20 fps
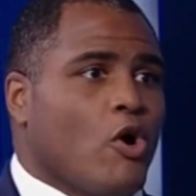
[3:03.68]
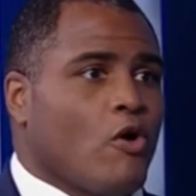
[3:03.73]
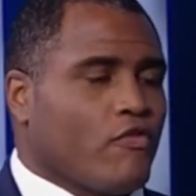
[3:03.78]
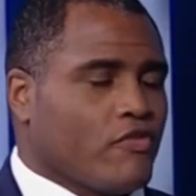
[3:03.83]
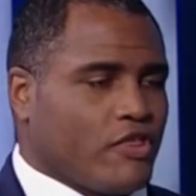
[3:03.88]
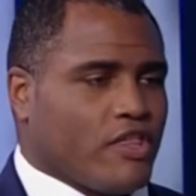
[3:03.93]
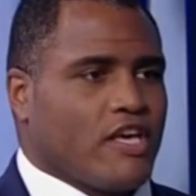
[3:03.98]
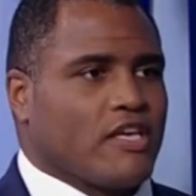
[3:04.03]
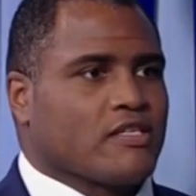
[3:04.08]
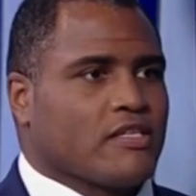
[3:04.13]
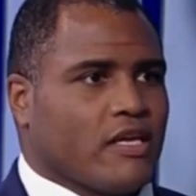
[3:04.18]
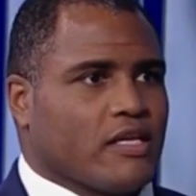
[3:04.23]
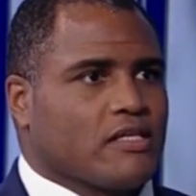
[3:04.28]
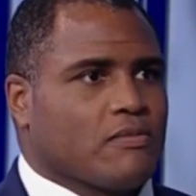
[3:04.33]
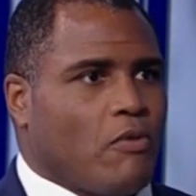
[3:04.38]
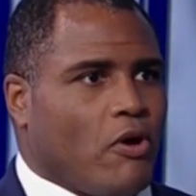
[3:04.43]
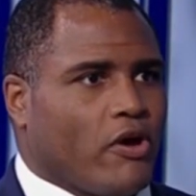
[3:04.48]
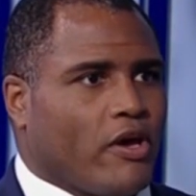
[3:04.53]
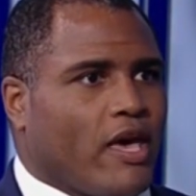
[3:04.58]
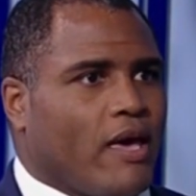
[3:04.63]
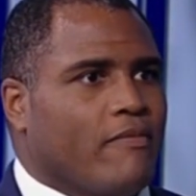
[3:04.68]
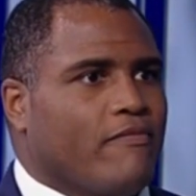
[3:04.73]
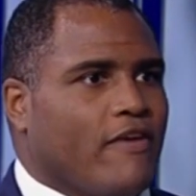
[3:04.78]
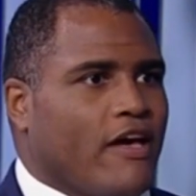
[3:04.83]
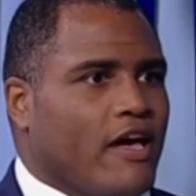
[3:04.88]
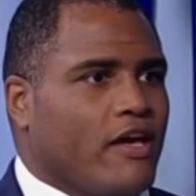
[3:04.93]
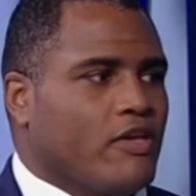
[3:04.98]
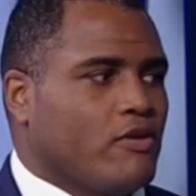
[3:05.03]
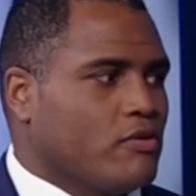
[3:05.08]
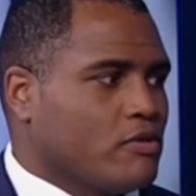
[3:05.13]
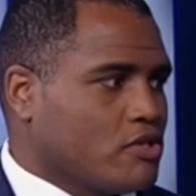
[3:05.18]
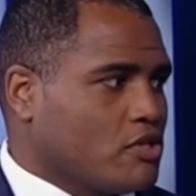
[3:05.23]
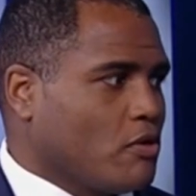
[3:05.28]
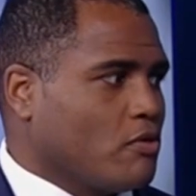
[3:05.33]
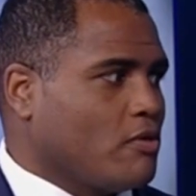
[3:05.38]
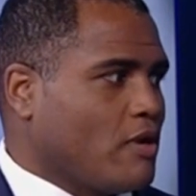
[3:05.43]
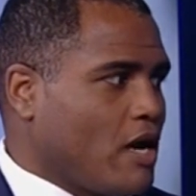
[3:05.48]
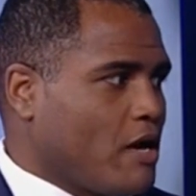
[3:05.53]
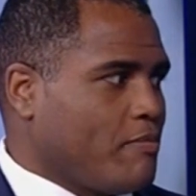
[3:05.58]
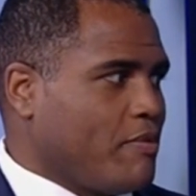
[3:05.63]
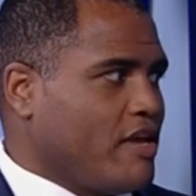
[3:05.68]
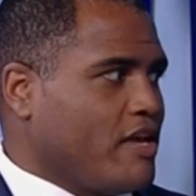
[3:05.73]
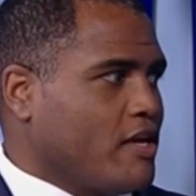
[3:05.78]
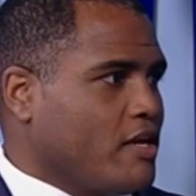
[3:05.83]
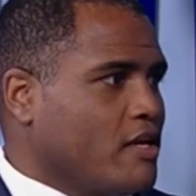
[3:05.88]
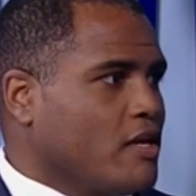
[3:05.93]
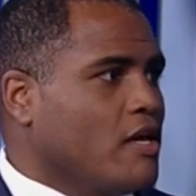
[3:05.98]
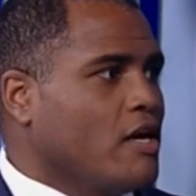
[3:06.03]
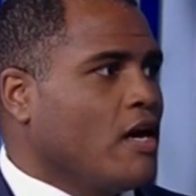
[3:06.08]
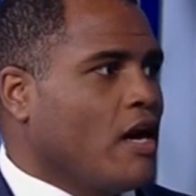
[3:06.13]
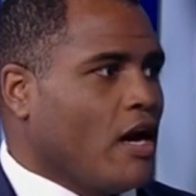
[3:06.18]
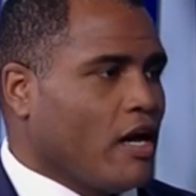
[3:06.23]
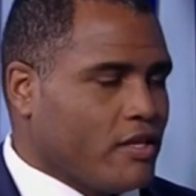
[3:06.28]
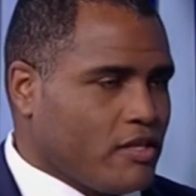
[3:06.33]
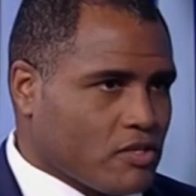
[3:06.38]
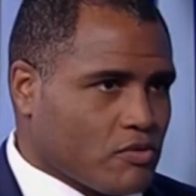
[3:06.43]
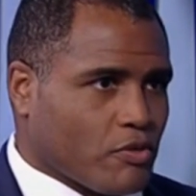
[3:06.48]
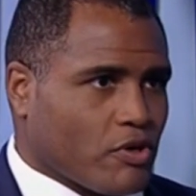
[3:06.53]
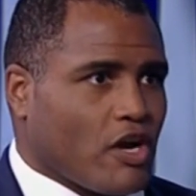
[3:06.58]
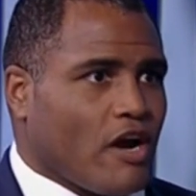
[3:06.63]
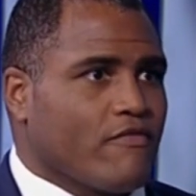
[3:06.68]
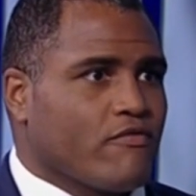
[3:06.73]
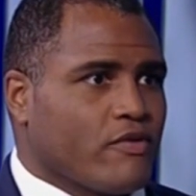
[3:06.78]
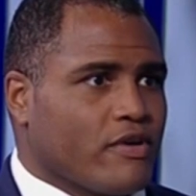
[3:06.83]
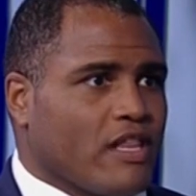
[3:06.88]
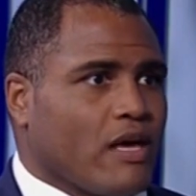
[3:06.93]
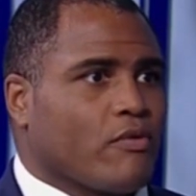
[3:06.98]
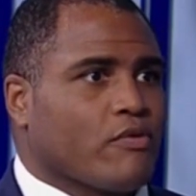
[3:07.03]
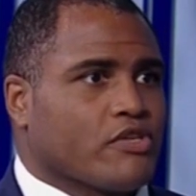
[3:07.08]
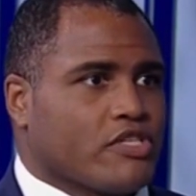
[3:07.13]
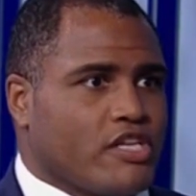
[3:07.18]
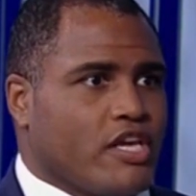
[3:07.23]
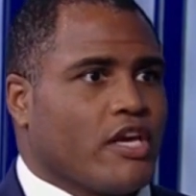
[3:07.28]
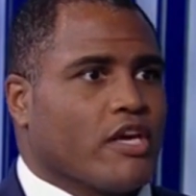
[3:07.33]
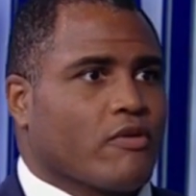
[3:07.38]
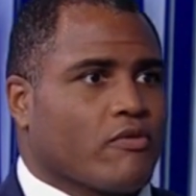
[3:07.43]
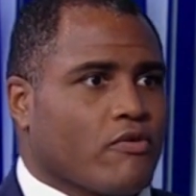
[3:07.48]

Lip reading: over things like small cap value. And so in our opinion, this recovery that we're seeing.